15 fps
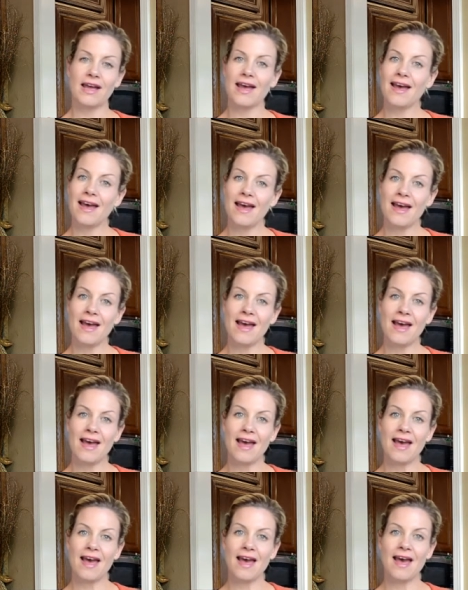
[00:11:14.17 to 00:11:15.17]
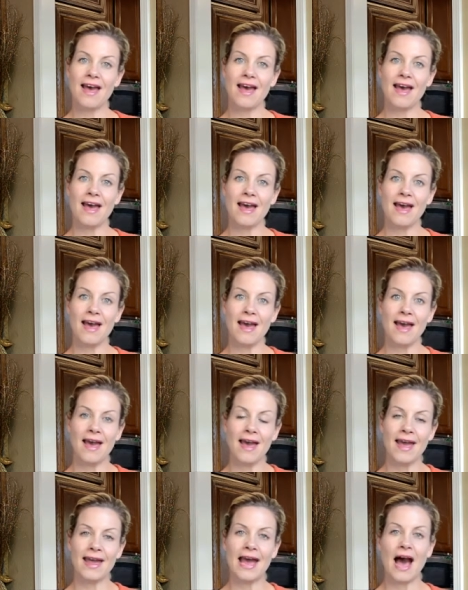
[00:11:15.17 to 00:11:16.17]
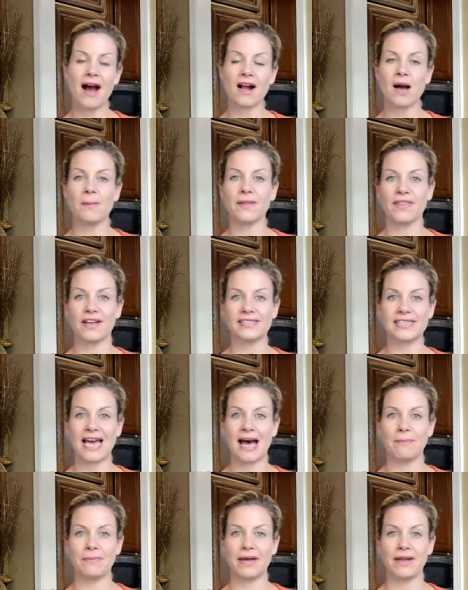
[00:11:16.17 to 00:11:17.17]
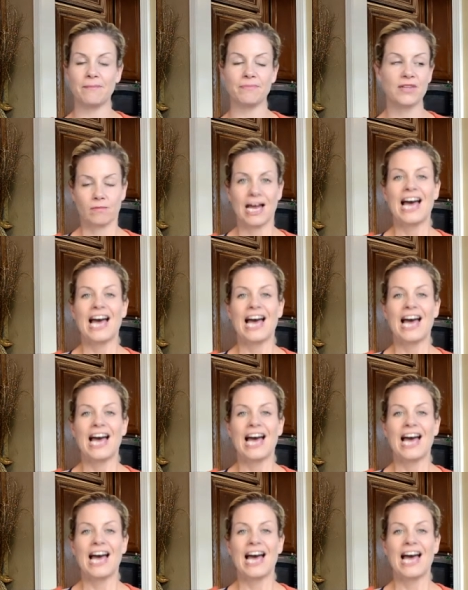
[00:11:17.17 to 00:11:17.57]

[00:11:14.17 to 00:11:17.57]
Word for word: a couple things happen.